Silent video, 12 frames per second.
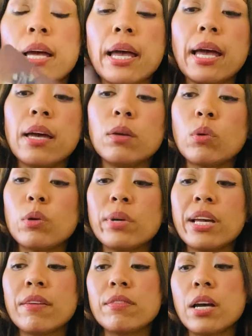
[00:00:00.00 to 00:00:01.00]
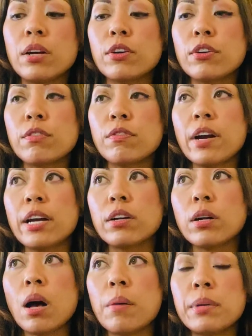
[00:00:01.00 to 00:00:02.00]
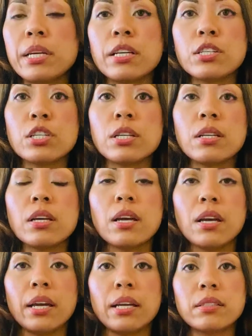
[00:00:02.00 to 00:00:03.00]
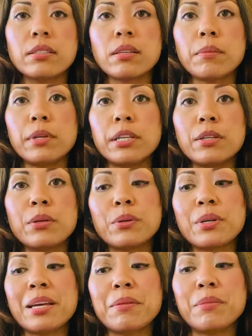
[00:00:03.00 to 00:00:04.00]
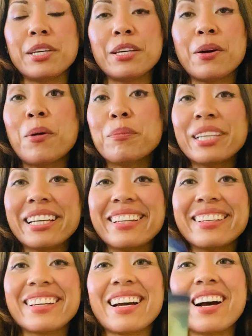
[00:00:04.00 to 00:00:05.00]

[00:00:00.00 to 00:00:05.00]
And when we have that earth-fire combination, it's somebody who can be homely,